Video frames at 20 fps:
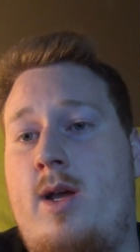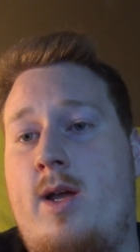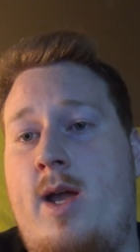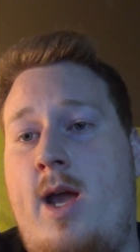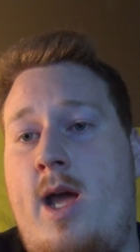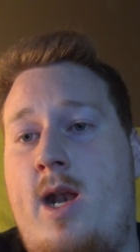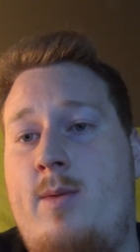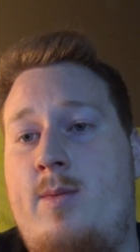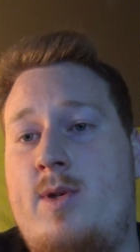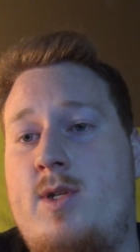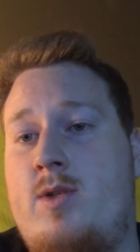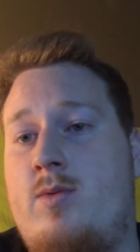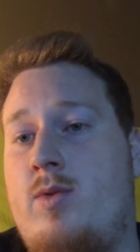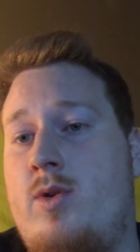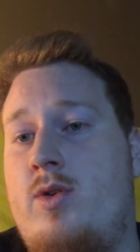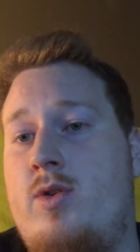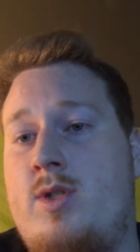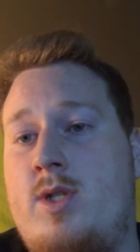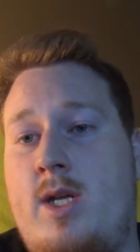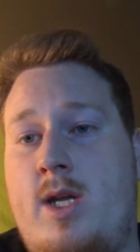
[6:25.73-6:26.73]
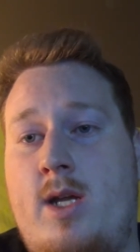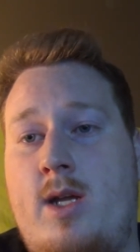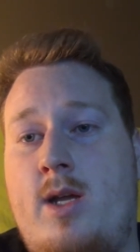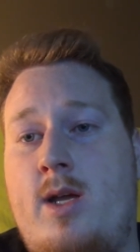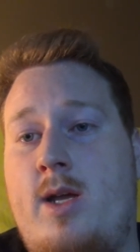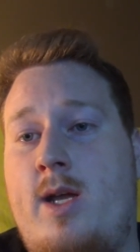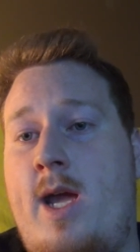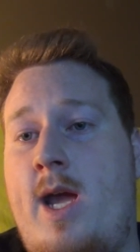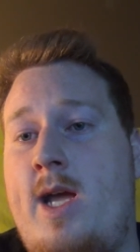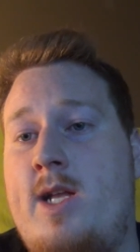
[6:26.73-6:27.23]
cannabis
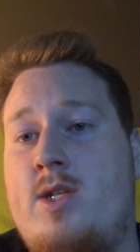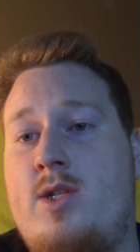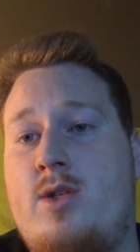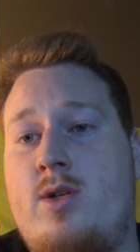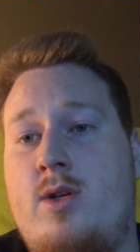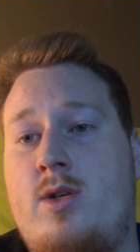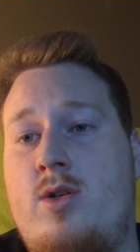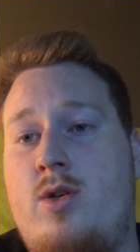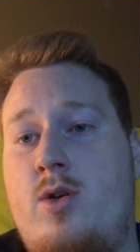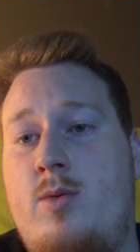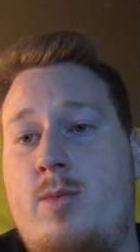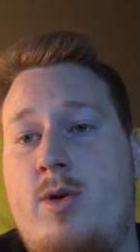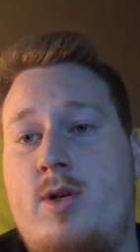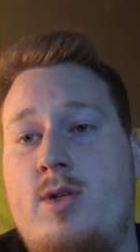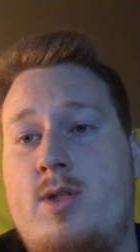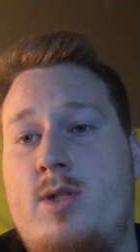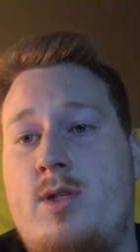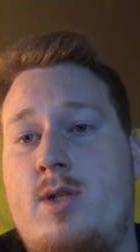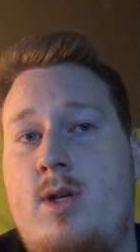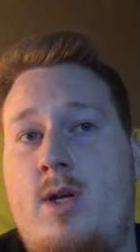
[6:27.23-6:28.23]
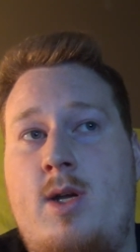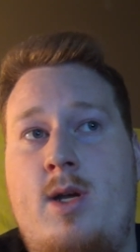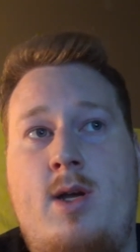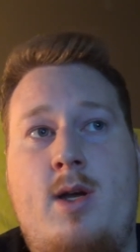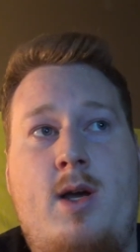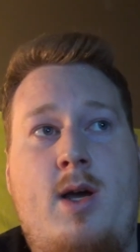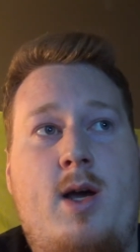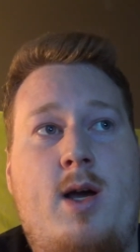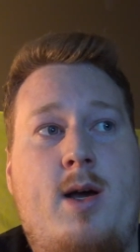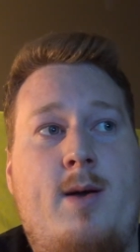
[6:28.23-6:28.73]
reducing cancer, tumors,
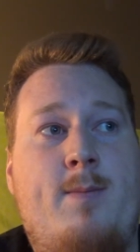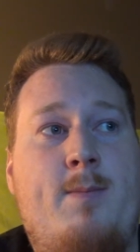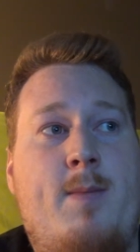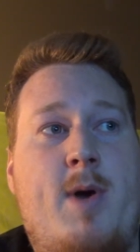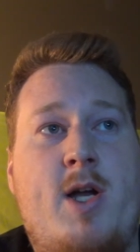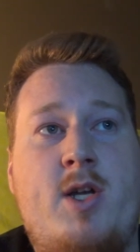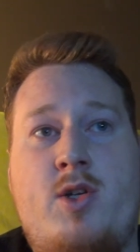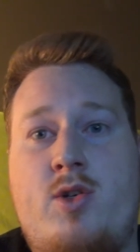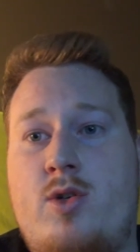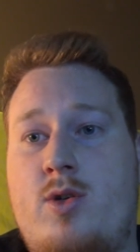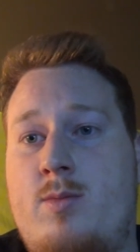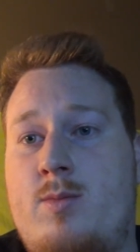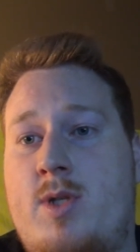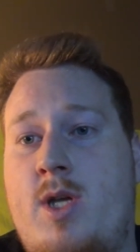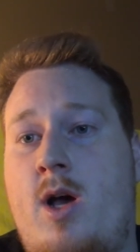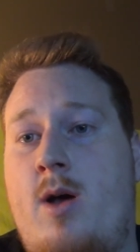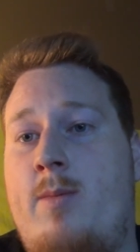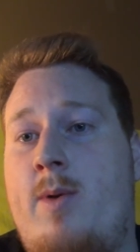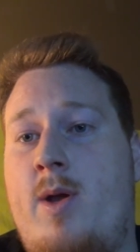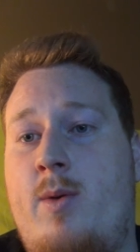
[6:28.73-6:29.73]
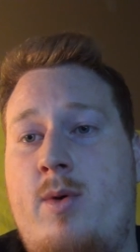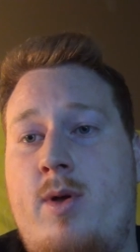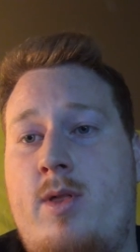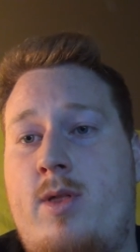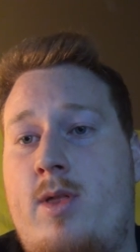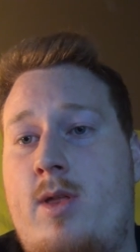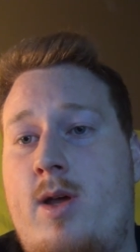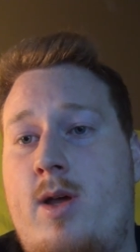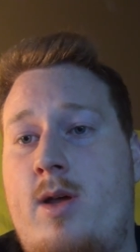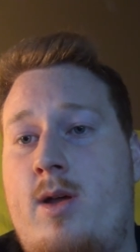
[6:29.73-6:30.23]
mushrooms helping
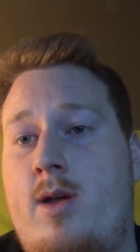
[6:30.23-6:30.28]
with